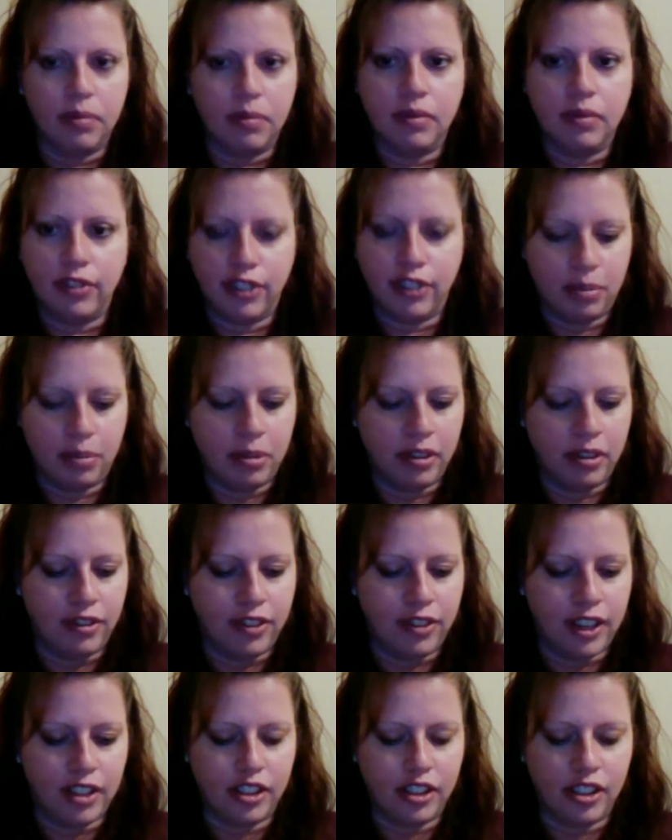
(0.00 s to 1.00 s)
For
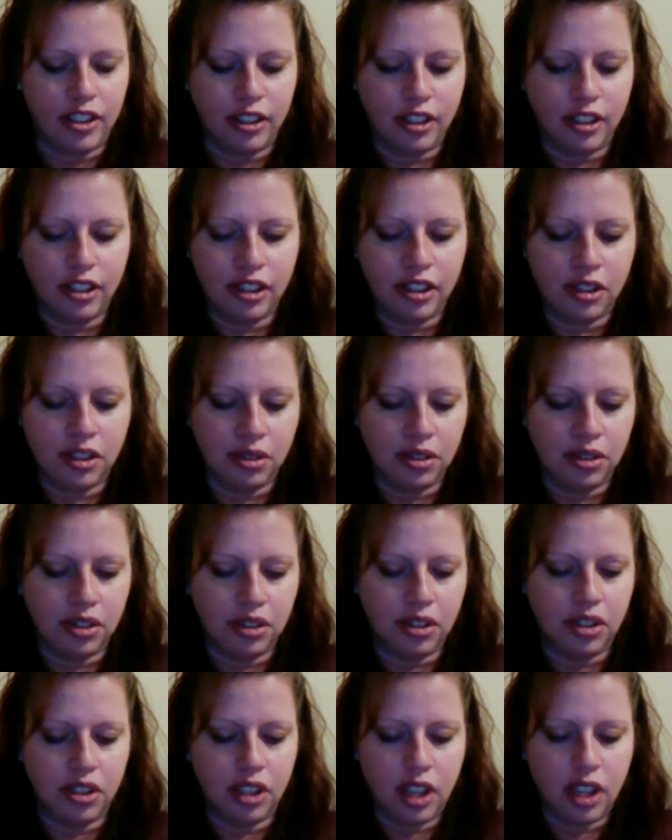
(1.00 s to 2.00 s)
professional
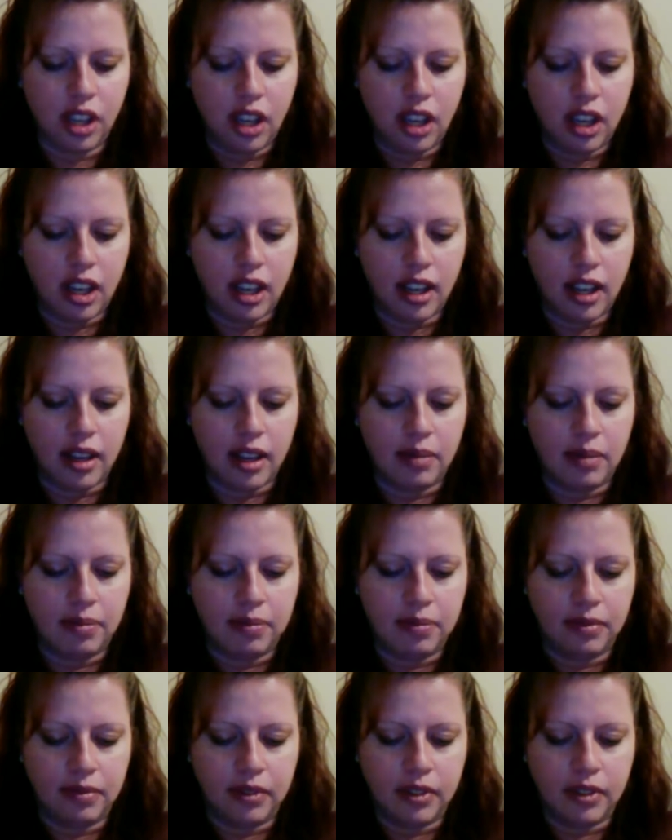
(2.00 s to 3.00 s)
use,
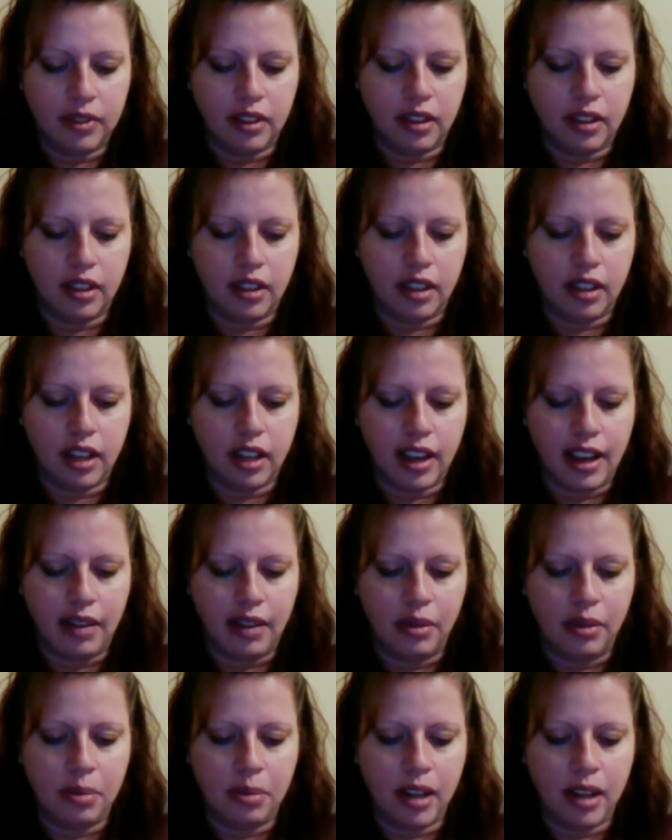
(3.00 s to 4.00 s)
um, I
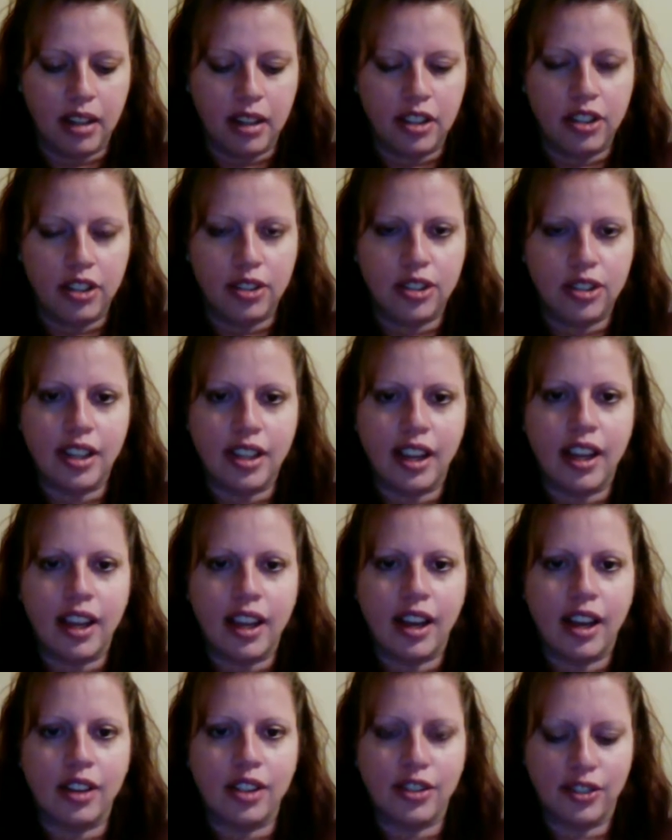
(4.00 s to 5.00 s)
would probably choose the
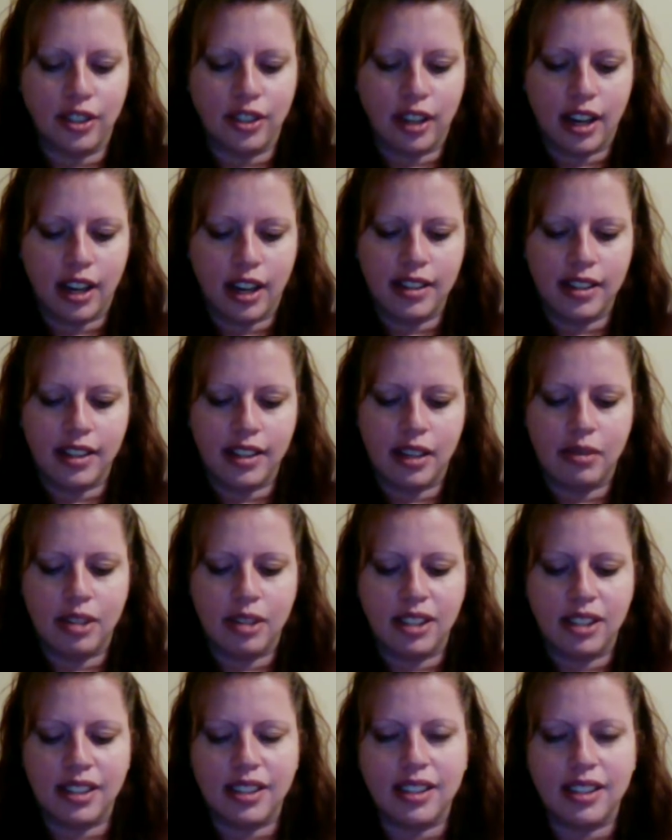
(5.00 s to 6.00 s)
Hangouts for kind of the same
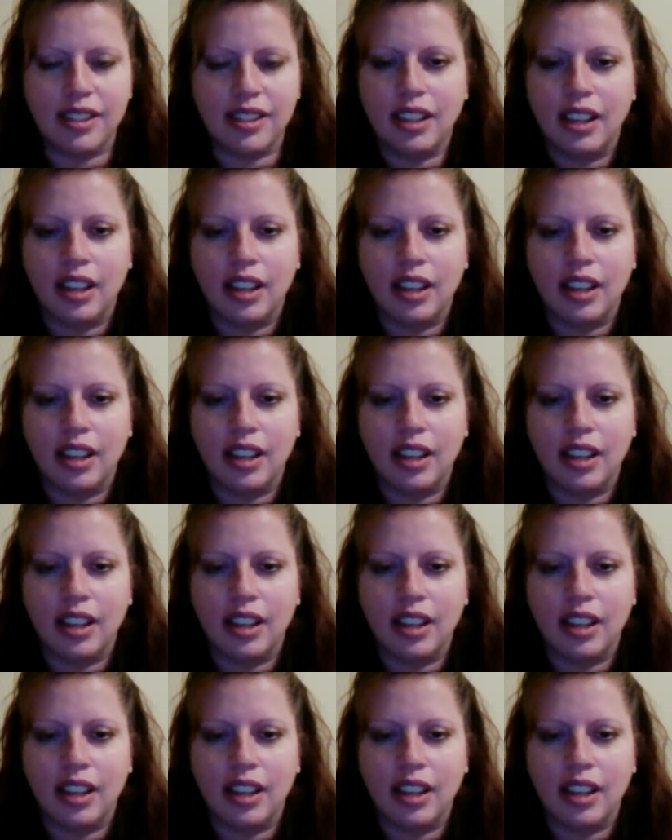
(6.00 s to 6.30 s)
reason.